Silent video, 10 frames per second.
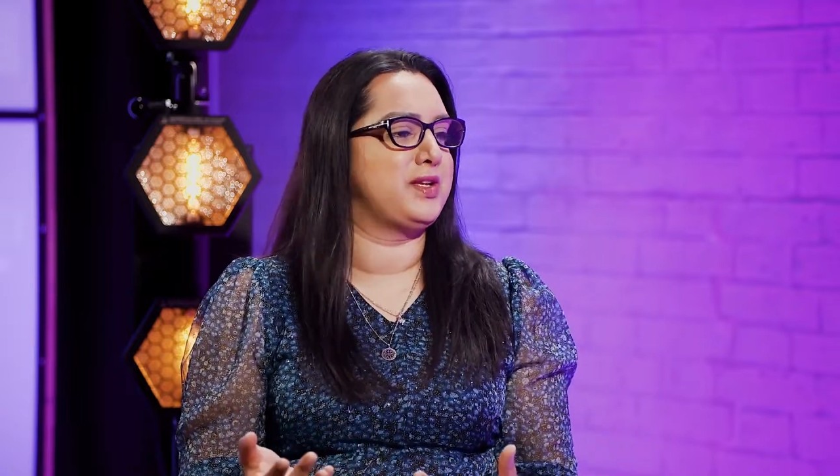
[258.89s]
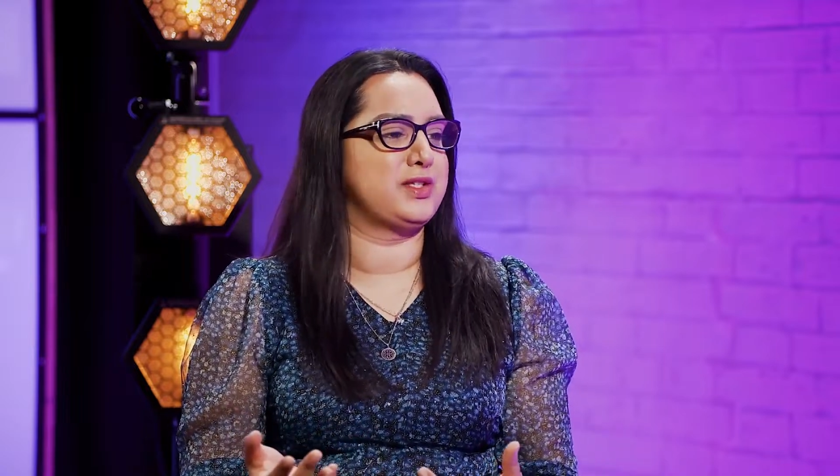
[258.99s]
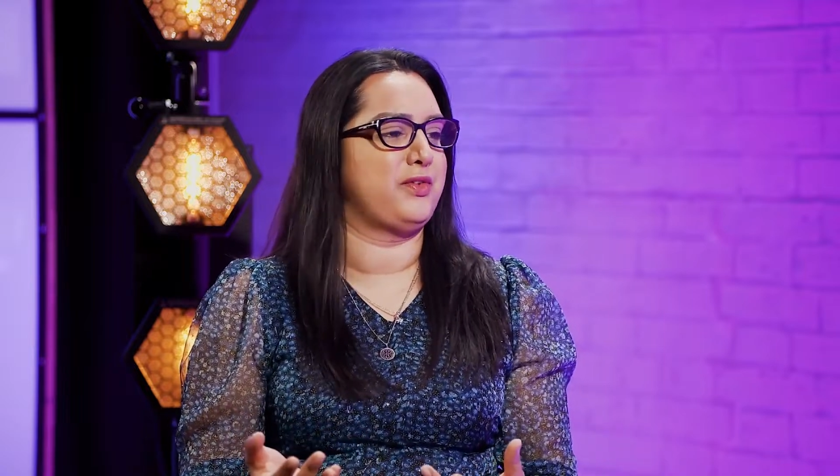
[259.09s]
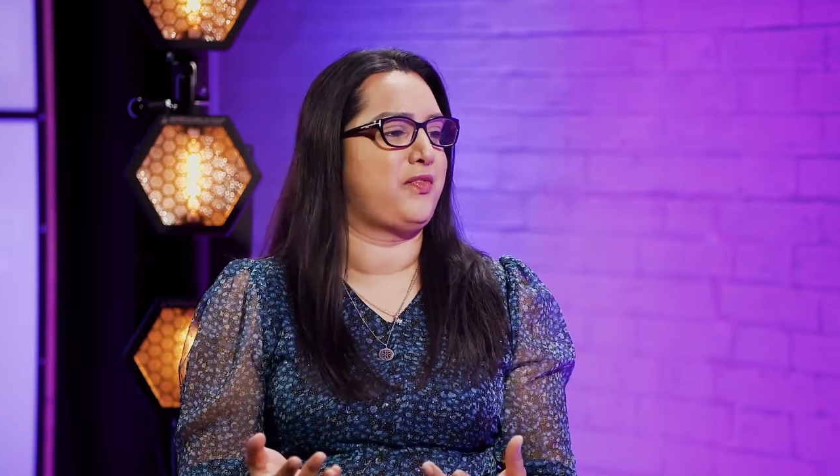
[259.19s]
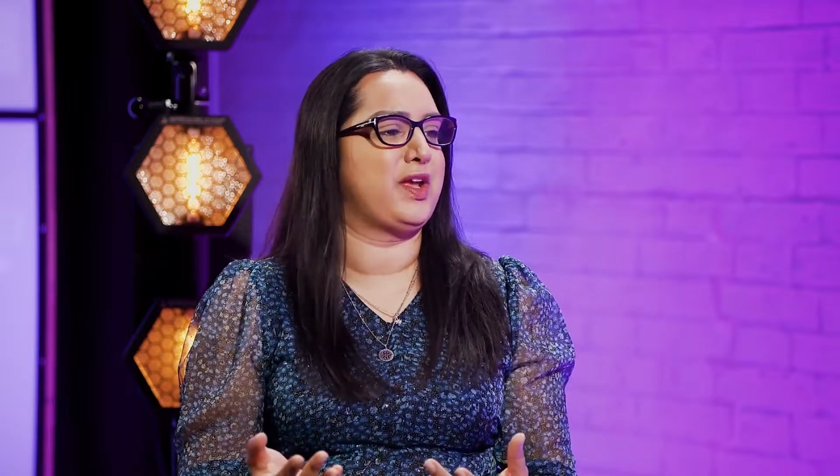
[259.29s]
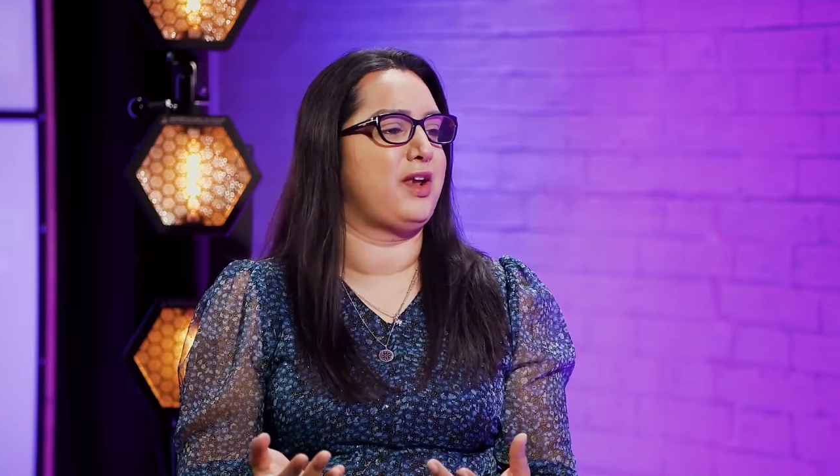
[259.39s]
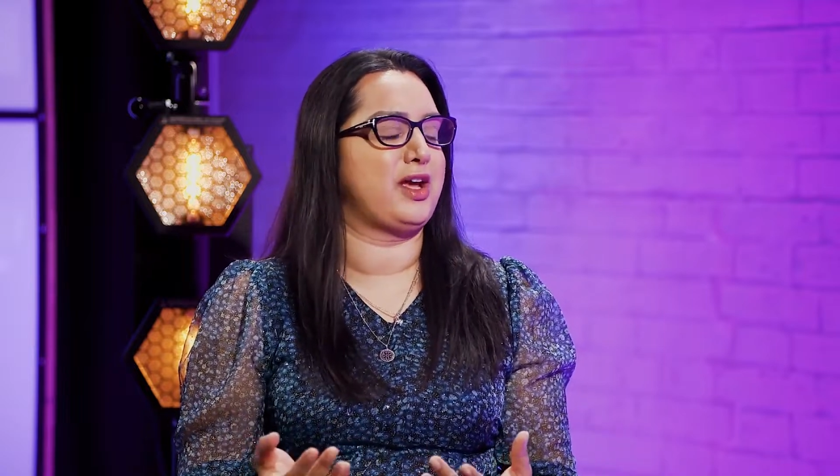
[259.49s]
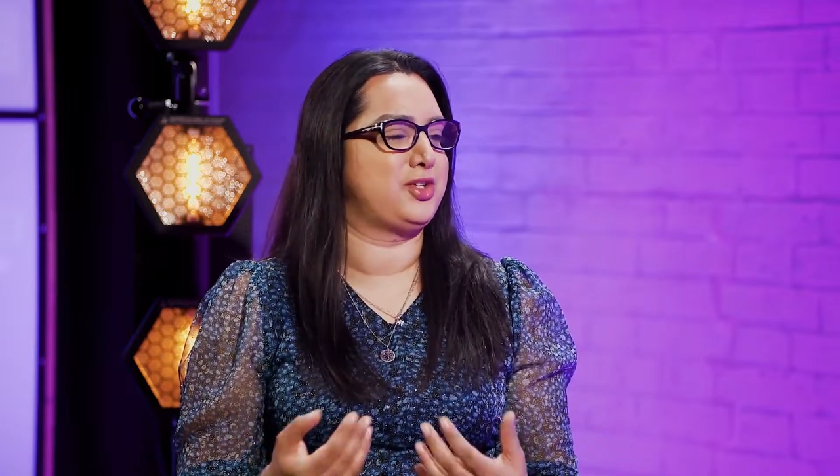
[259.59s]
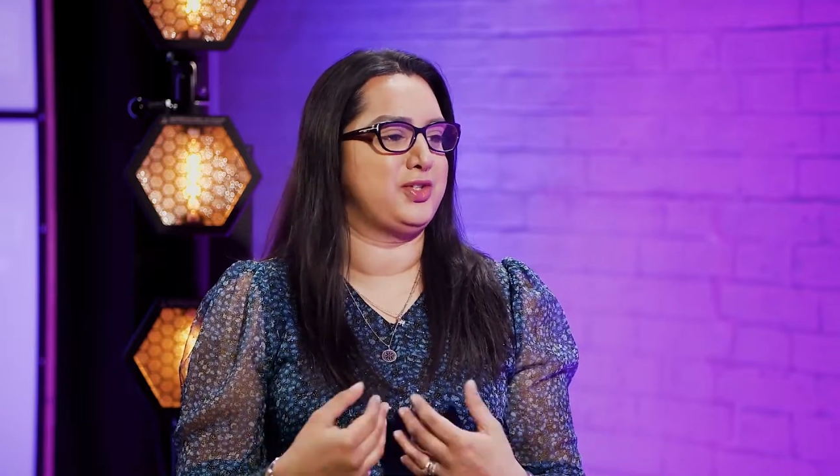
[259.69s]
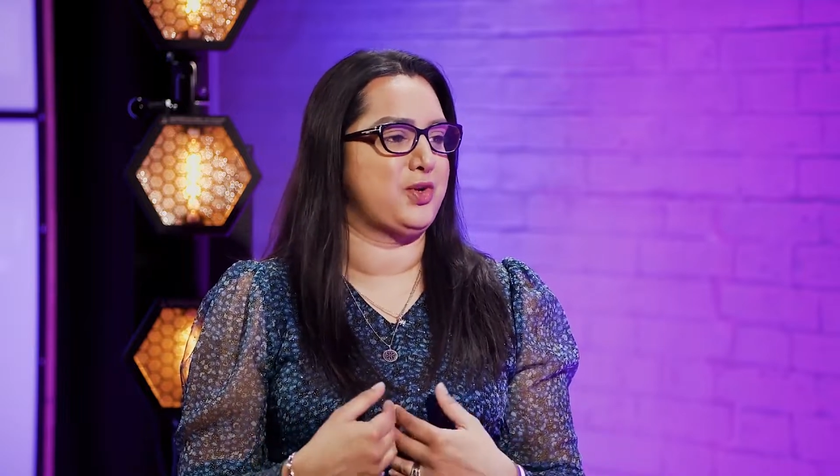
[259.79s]
doesn't feel
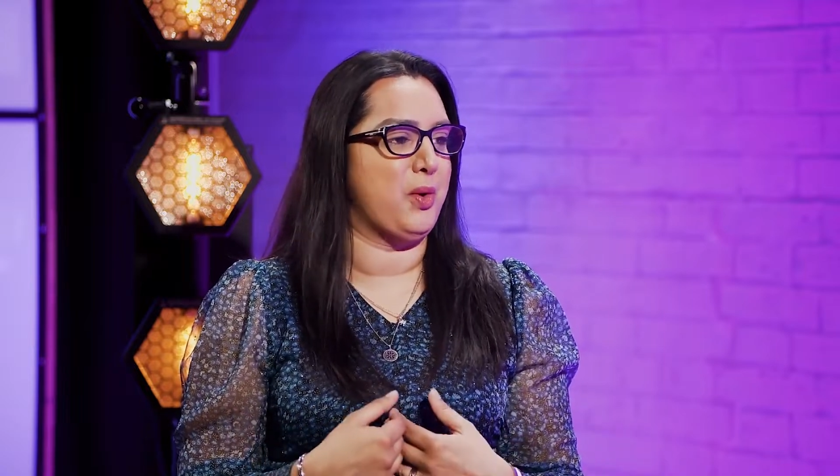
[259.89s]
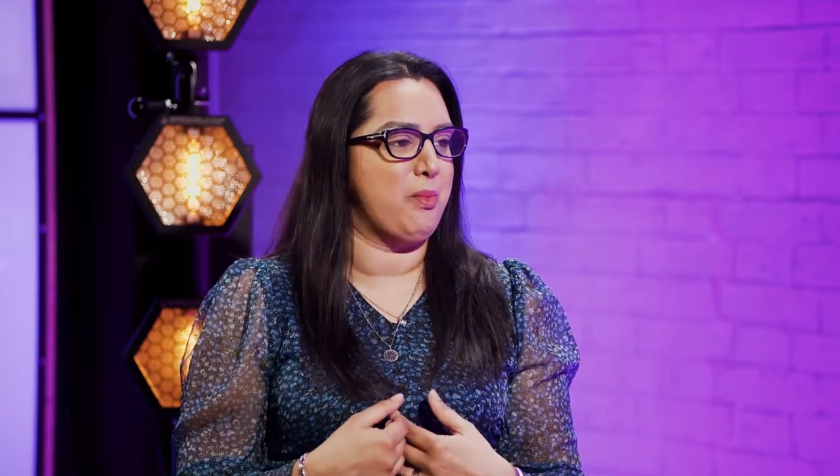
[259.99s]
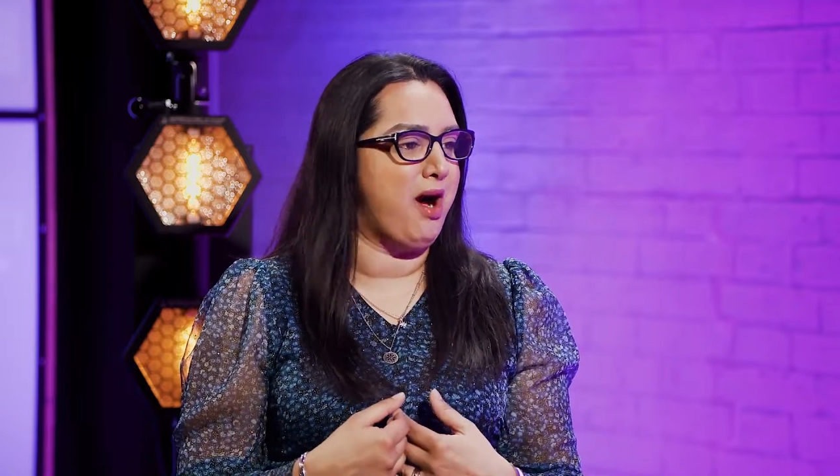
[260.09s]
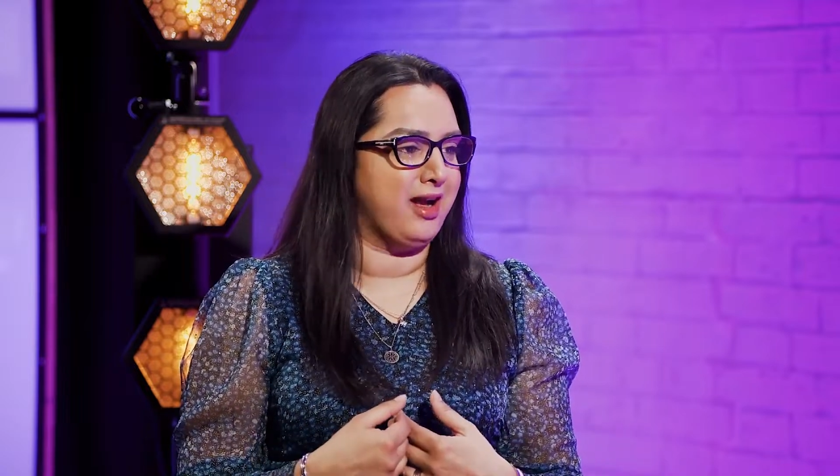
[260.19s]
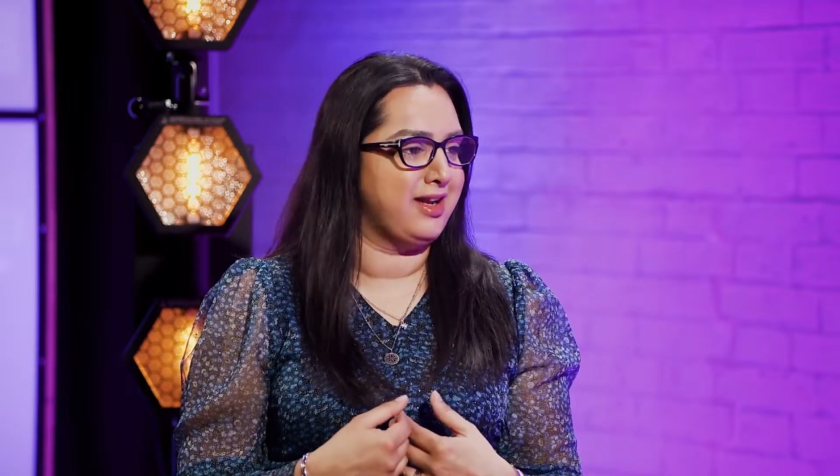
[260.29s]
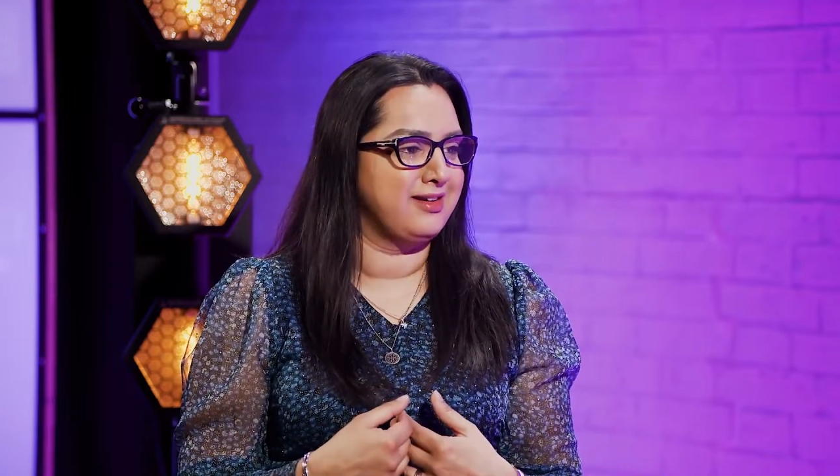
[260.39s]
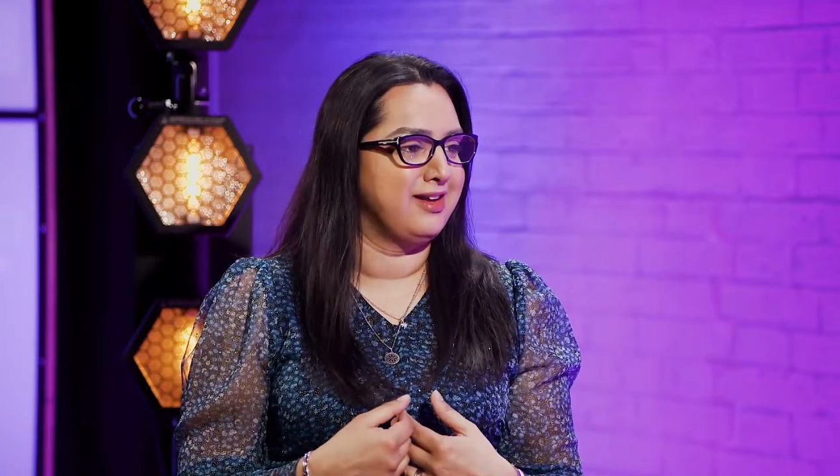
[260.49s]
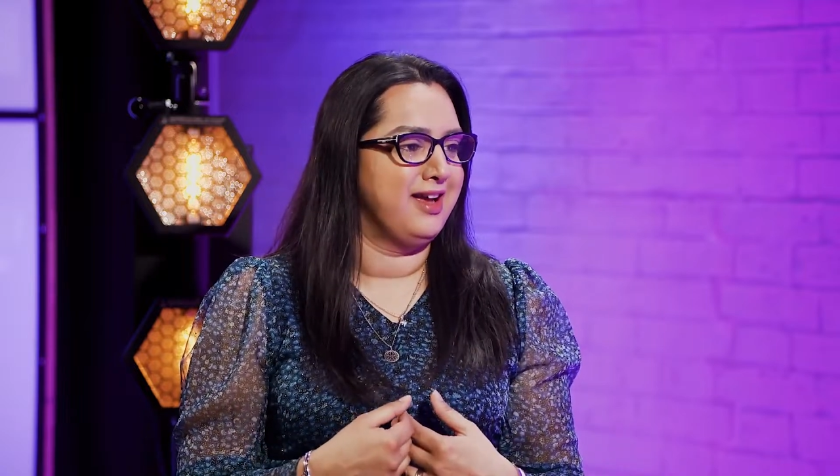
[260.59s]
like she's not mine.